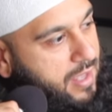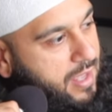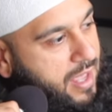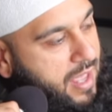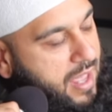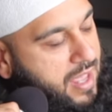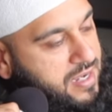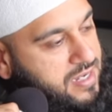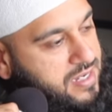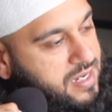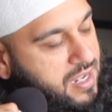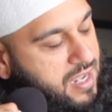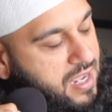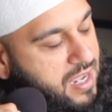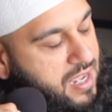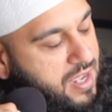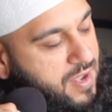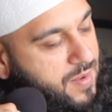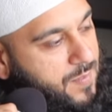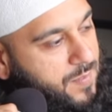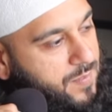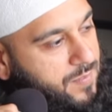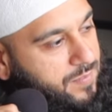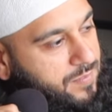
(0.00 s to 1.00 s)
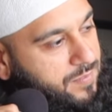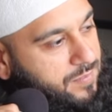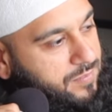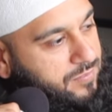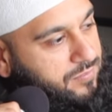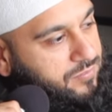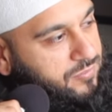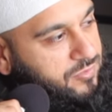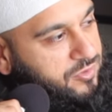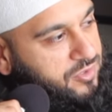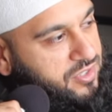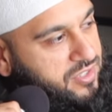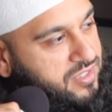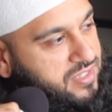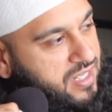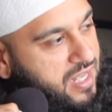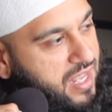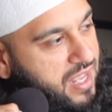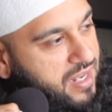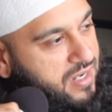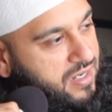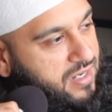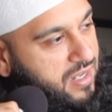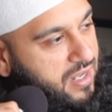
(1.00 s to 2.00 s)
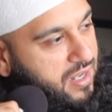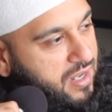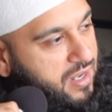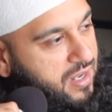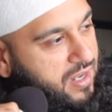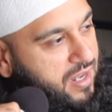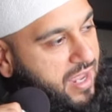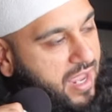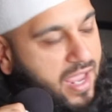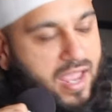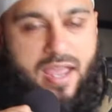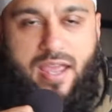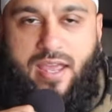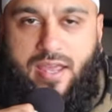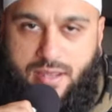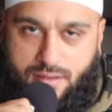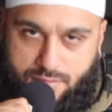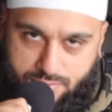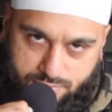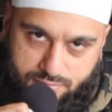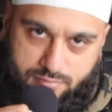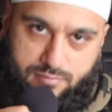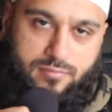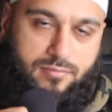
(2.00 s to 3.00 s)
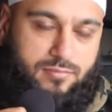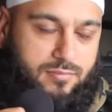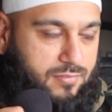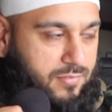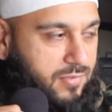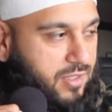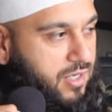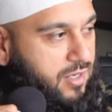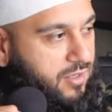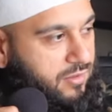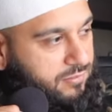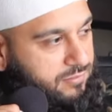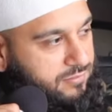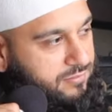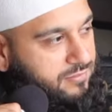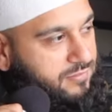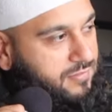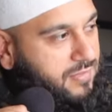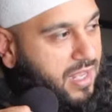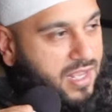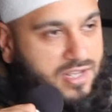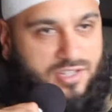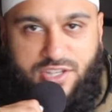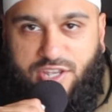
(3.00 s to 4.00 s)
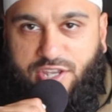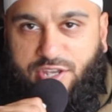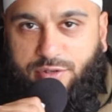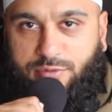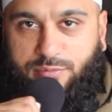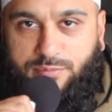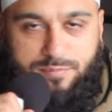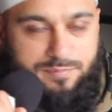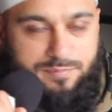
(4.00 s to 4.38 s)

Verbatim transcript: And um, she said, uh, hey, you know, SQ.